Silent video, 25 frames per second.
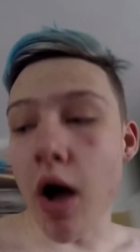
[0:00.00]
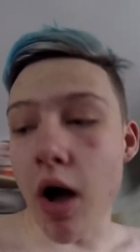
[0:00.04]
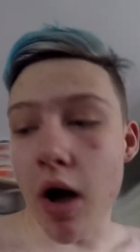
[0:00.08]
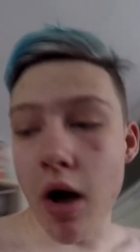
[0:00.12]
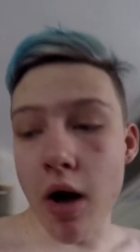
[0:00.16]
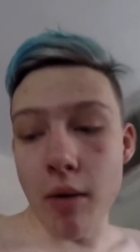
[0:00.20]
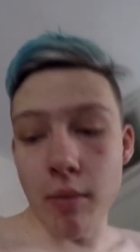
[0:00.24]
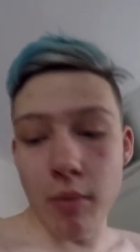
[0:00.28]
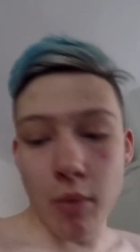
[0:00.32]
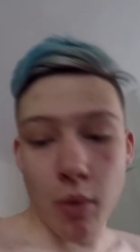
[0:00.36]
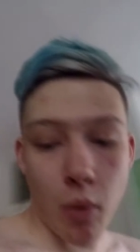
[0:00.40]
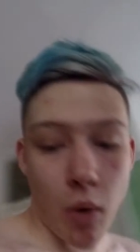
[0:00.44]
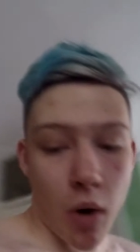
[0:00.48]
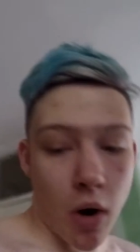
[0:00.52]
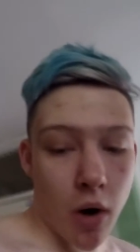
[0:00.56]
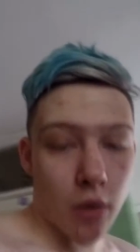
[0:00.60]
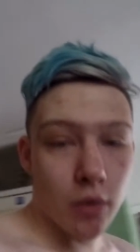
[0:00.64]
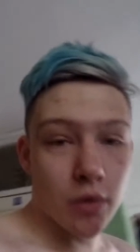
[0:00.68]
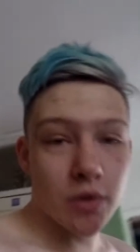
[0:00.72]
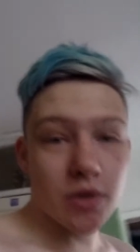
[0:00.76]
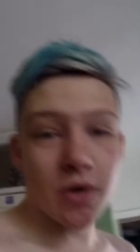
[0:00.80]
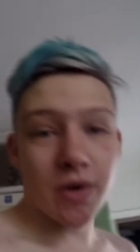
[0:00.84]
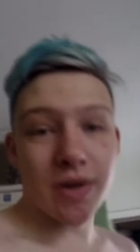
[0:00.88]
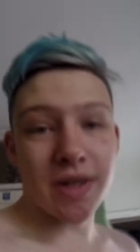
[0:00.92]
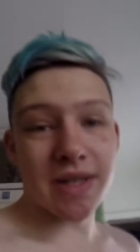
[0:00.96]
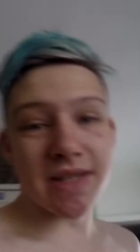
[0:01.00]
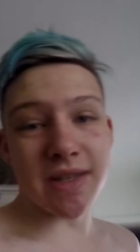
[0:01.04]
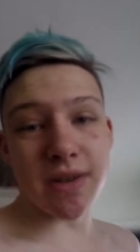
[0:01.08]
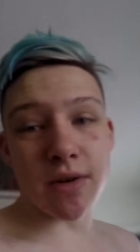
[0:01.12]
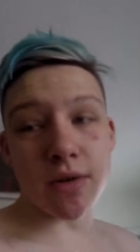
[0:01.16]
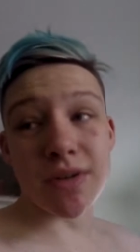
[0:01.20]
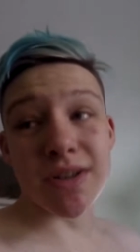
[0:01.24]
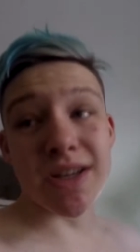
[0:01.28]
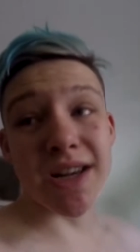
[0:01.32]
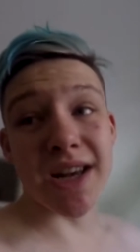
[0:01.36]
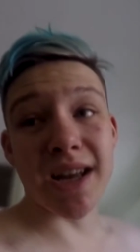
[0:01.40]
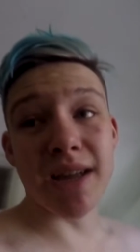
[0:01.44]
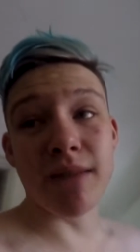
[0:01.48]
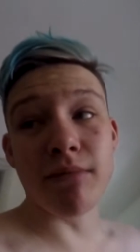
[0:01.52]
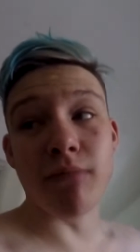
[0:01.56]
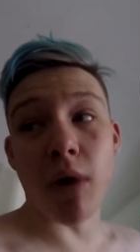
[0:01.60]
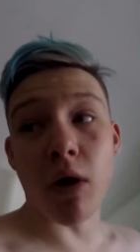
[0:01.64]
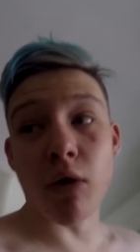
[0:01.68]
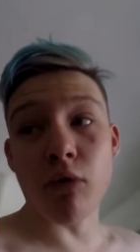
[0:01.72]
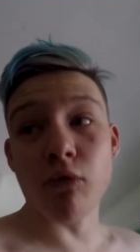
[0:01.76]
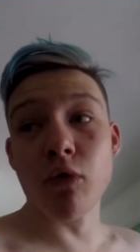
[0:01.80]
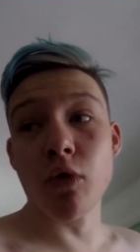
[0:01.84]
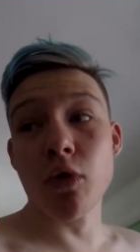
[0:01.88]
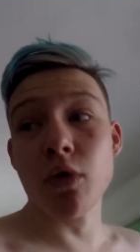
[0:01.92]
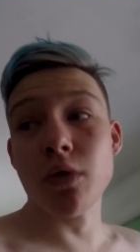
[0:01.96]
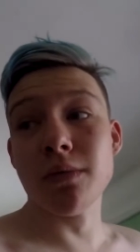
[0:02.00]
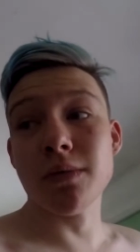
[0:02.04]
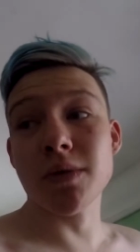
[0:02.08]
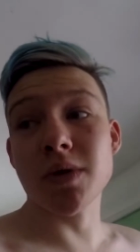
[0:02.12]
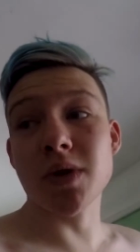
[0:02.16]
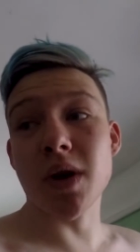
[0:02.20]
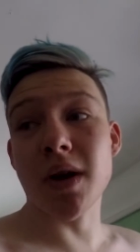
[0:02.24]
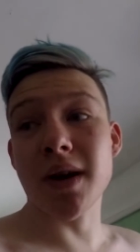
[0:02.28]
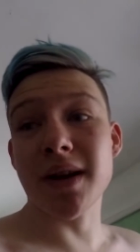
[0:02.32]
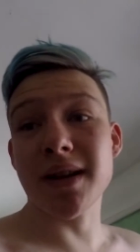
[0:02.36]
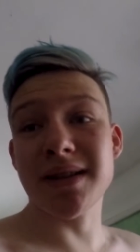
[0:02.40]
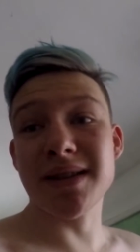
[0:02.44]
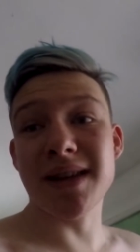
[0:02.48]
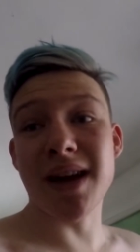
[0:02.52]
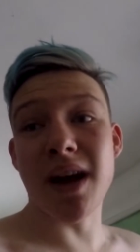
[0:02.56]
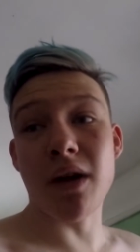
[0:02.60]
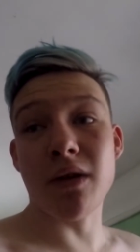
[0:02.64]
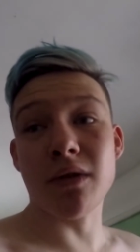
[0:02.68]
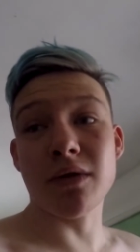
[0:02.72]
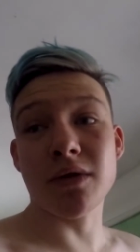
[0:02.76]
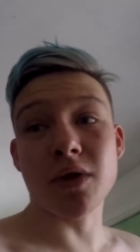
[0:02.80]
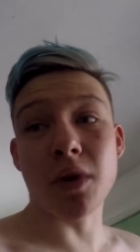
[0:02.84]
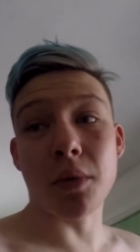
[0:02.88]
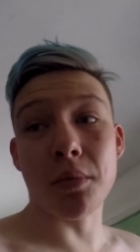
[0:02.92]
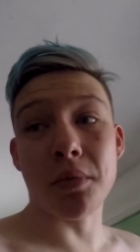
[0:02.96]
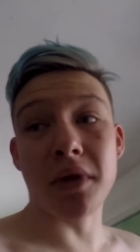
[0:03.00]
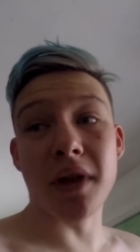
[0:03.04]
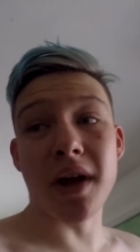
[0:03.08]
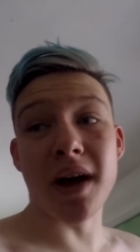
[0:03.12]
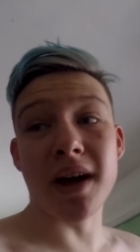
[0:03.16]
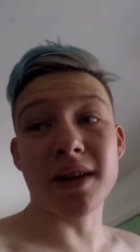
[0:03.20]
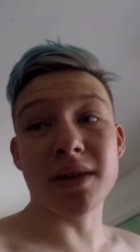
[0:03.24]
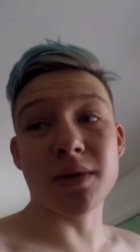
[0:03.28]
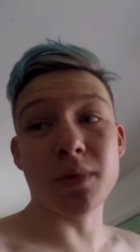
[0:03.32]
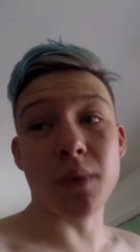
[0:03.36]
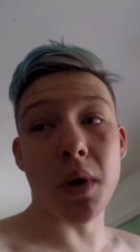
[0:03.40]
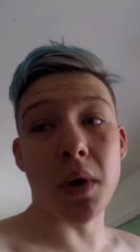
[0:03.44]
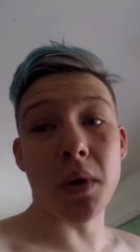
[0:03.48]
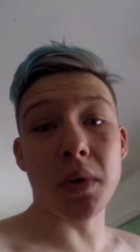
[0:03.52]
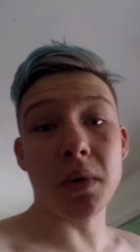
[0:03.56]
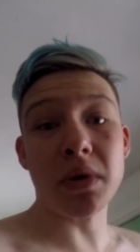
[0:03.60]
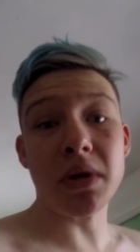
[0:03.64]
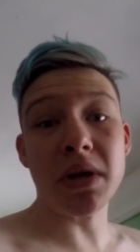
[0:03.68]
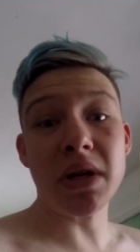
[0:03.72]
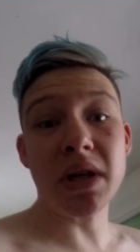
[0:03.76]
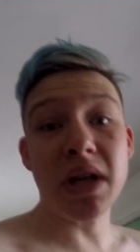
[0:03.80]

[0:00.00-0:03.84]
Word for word: Um, but what I also need to do is clean my room, so I need to get on top of that as well.